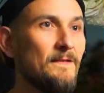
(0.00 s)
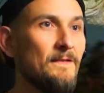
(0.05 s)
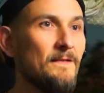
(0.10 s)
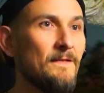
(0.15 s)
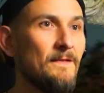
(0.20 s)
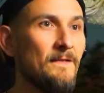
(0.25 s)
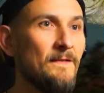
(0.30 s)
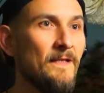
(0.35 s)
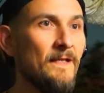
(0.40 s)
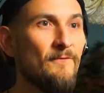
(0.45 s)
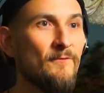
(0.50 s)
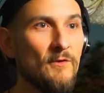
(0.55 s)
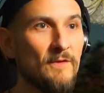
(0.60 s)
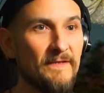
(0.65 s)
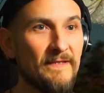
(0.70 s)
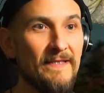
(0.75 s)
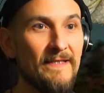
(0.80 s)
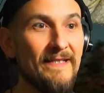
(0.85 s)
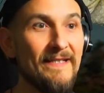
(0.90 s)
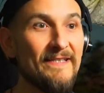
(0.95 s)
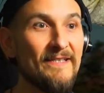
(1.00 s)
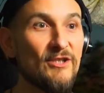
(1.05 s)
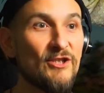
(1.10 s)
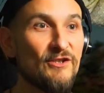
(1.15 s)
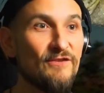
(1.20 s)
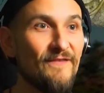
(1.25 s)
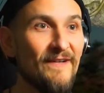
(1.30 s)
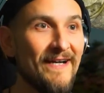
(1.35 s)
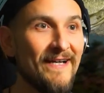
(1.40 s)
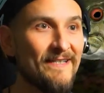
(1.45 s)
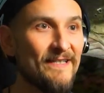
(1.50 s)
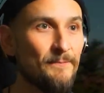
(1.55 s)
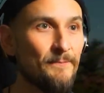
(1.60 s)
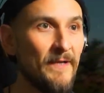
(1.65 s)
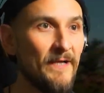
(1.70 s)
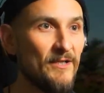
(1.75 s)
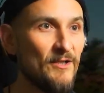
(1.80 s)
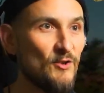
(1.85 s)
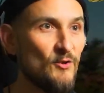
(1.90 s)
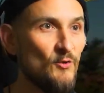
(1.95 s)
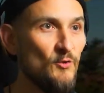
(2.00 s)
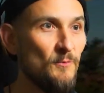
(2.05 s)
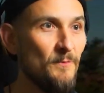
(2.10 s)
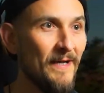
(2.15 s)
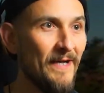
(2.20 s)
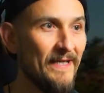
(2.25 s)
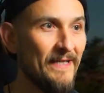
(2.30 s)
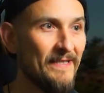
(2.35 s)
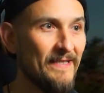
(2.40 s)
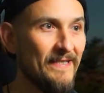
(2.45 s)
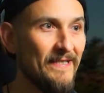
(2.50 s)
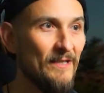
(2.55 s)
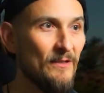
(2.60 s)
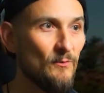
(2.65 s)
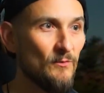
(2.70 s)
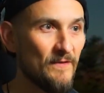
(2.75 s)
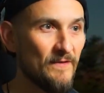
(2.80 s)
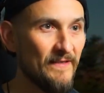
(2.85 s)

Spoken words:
Very nice, with good weight, and yes,